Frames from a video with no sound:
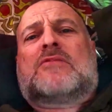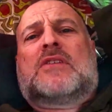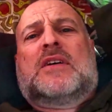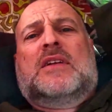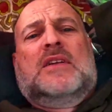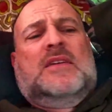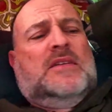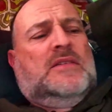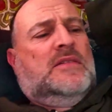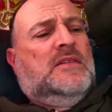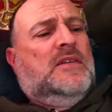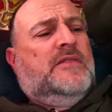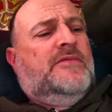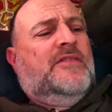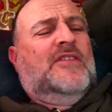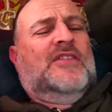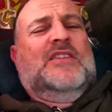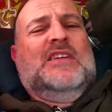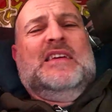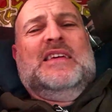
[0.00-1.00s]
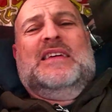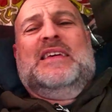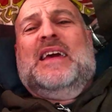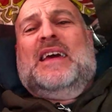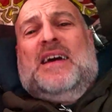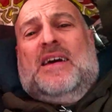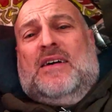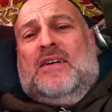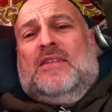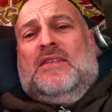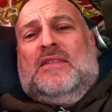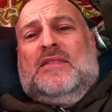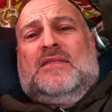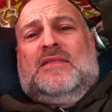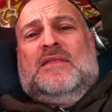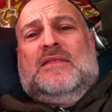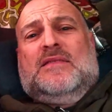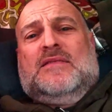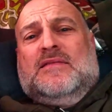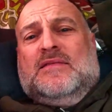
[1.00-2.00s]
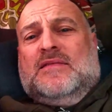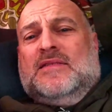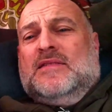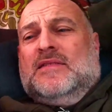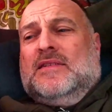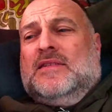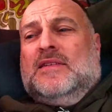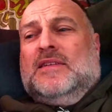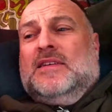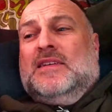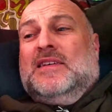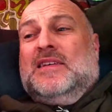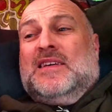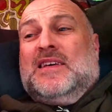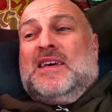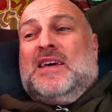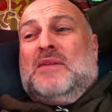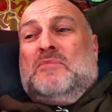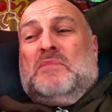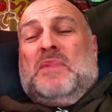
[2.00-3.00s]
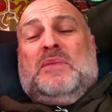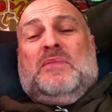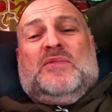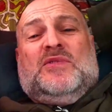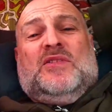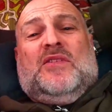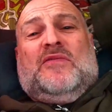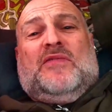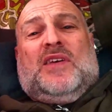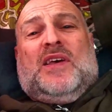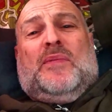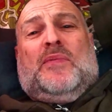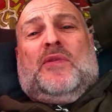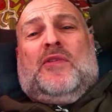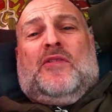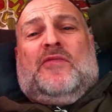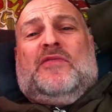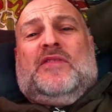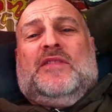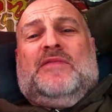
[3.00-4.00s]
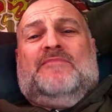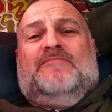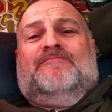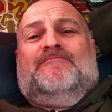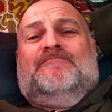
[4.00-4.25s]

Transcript: Right, let's see if I can get out of this thing. Make myself a cup of coffee.